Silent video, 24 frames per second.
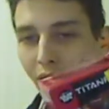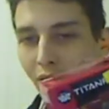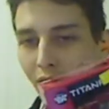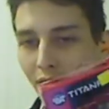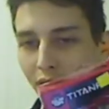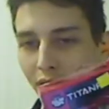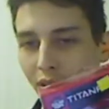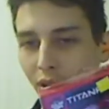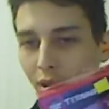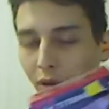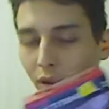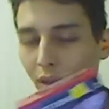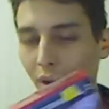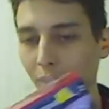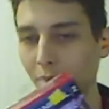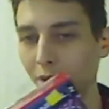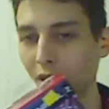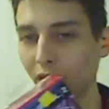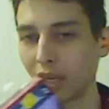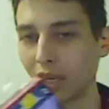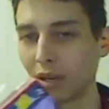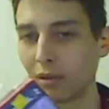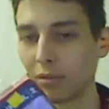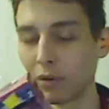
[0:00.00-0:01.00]
2. I play
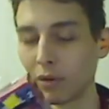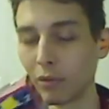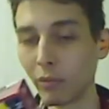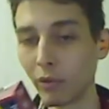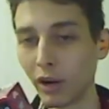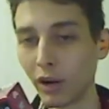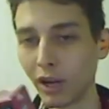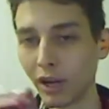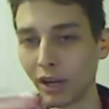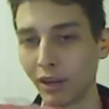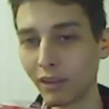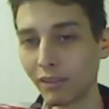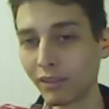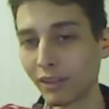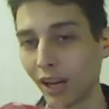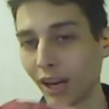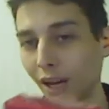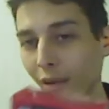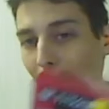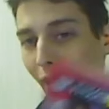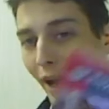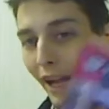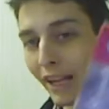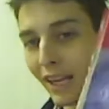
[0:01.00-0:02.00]
number 1. It's not a
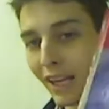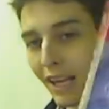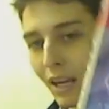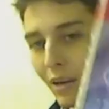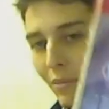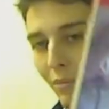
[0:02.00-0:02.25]
bad game per